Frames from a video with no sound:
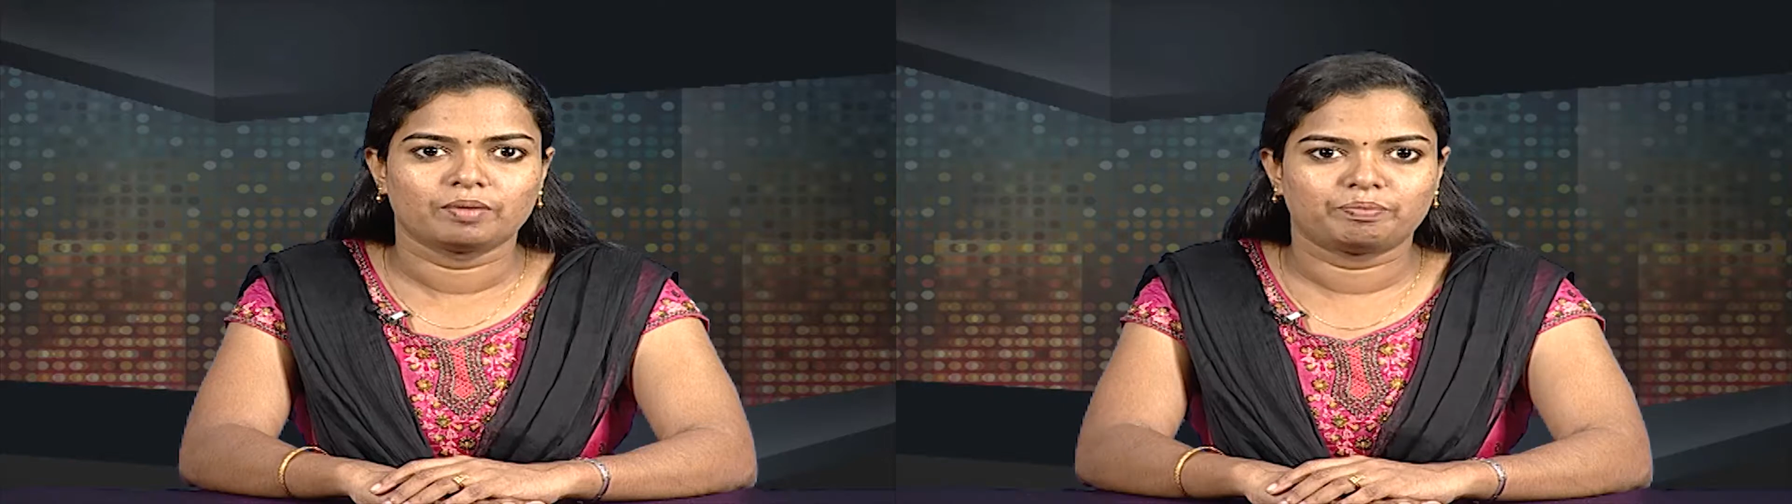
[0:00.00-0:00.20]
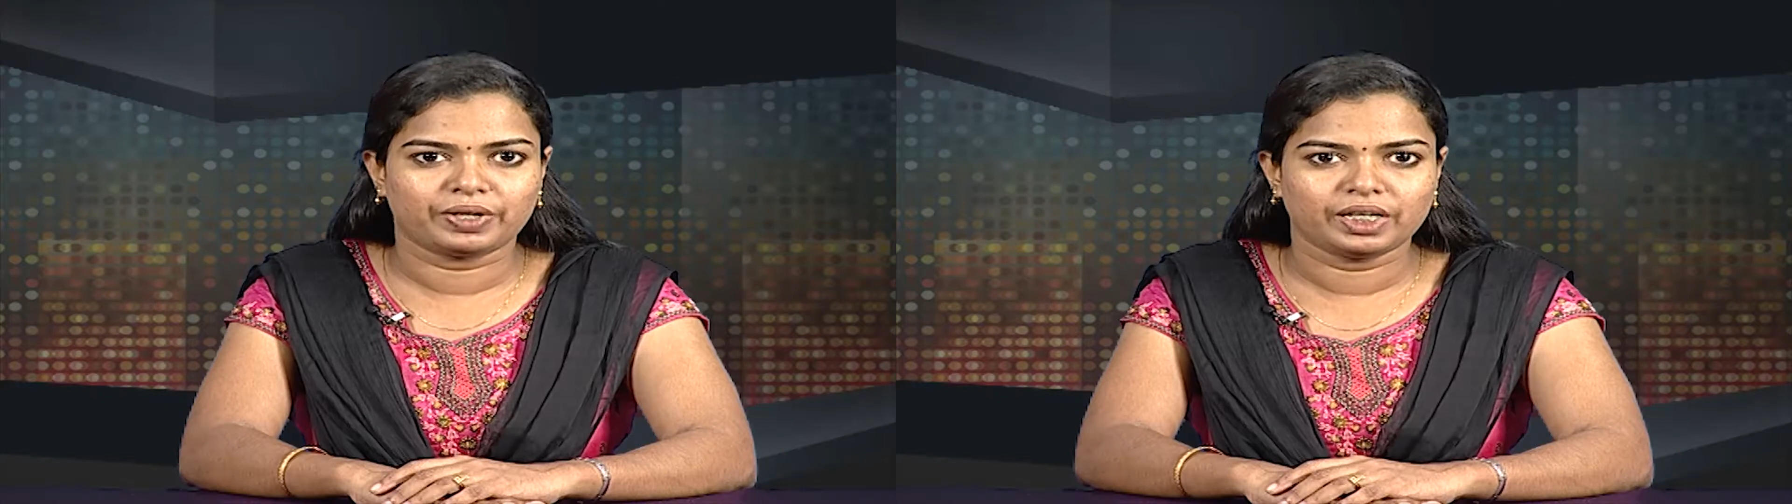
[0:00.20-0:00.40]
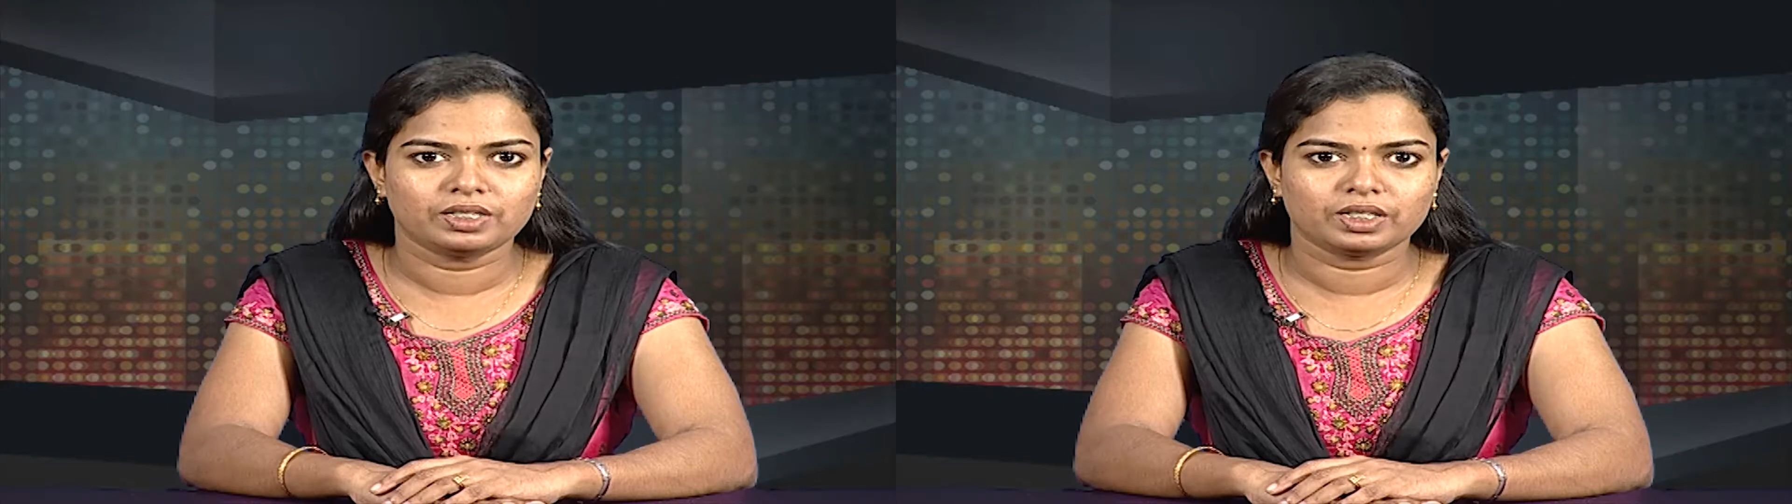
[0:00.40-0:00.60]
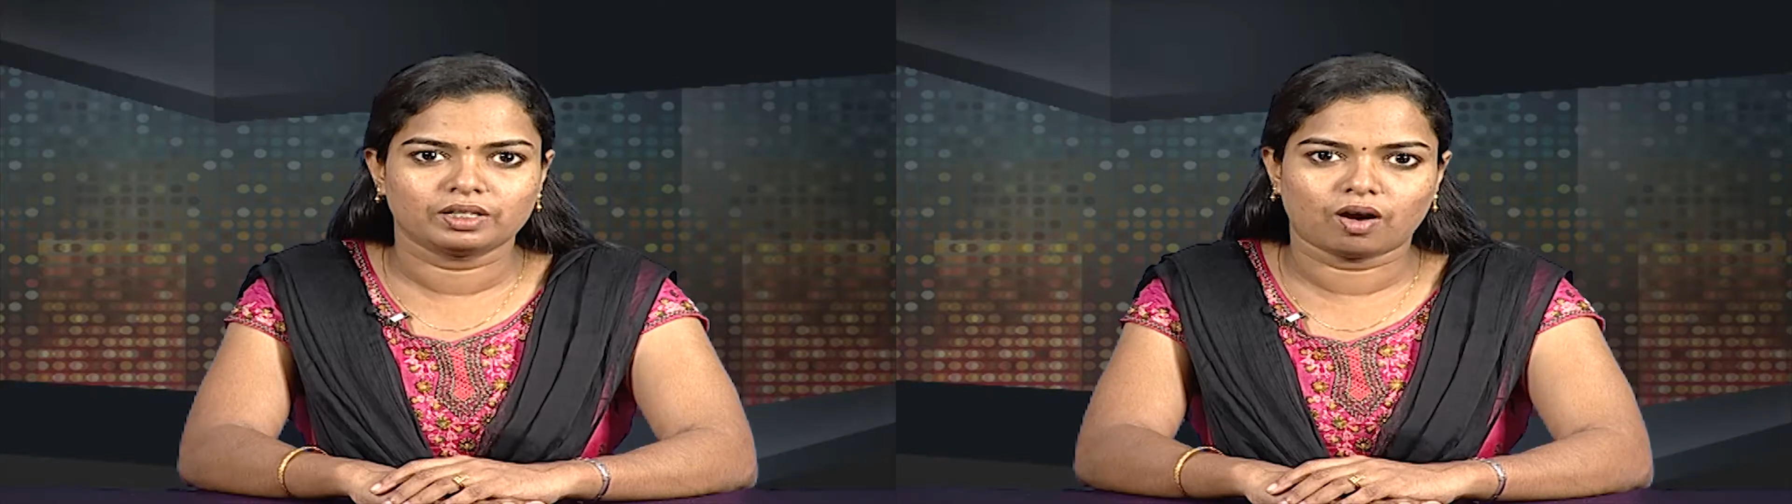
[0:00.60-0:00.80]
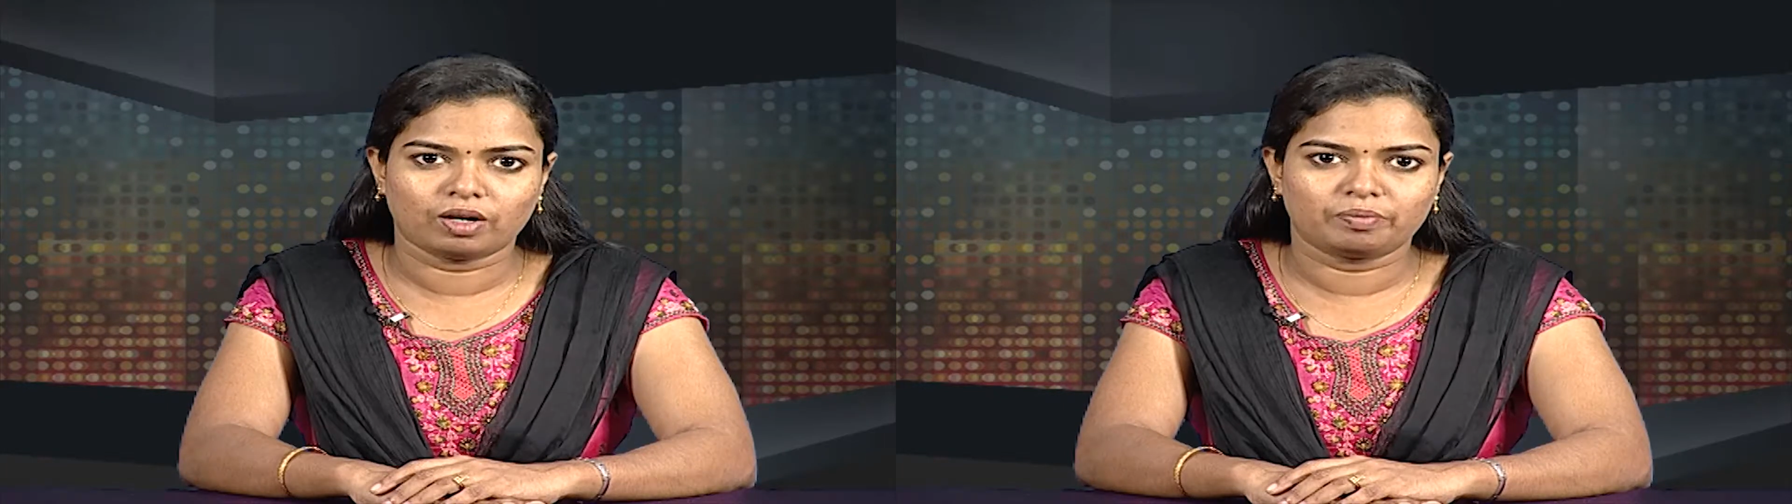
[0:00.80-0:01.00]
print,
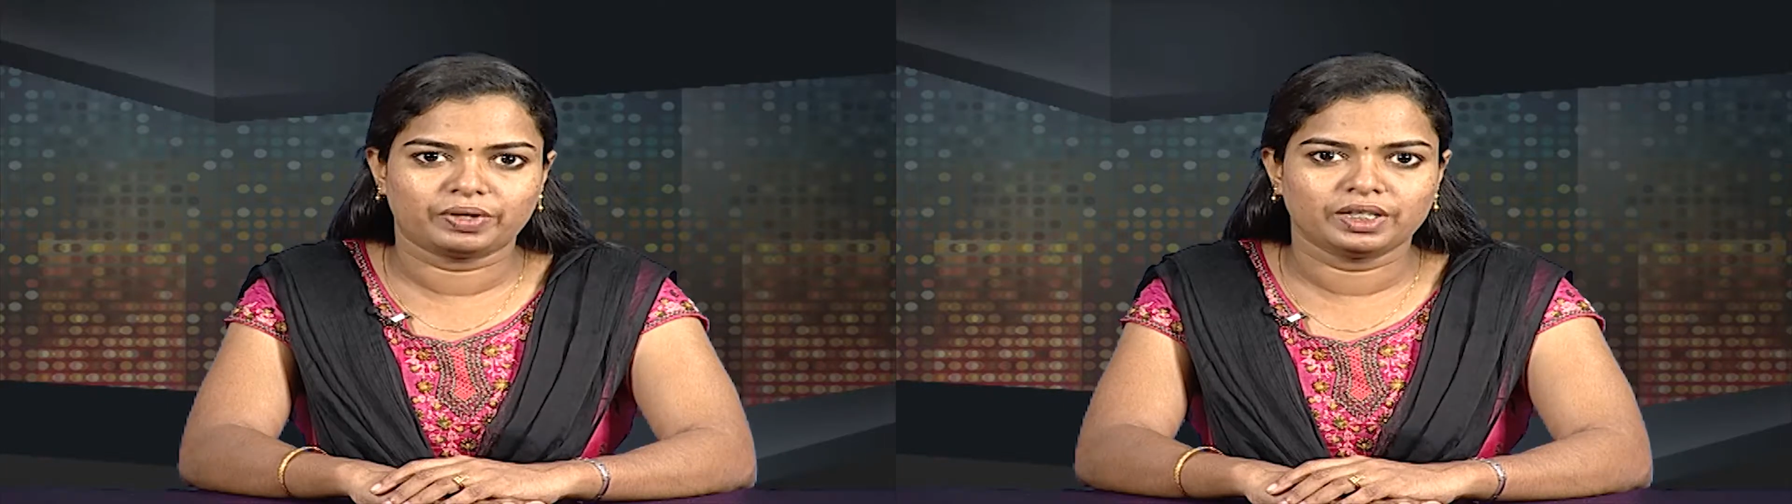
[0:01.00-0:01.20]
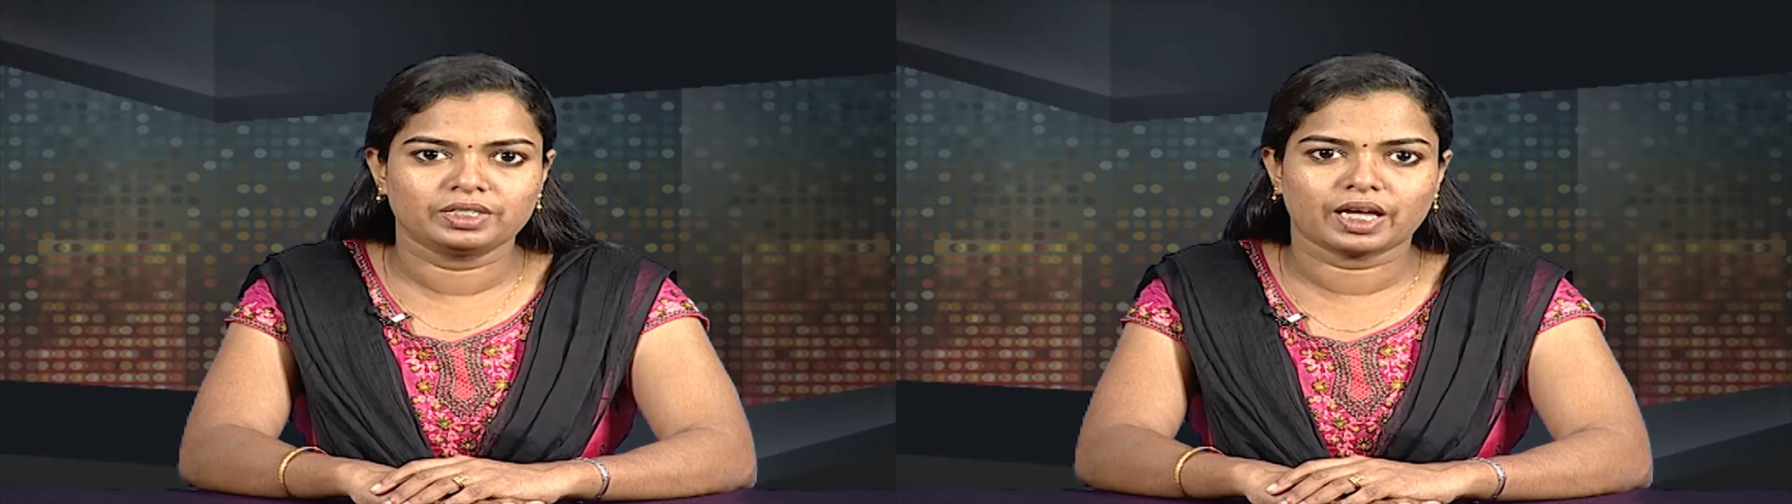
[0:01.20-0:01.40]
non-print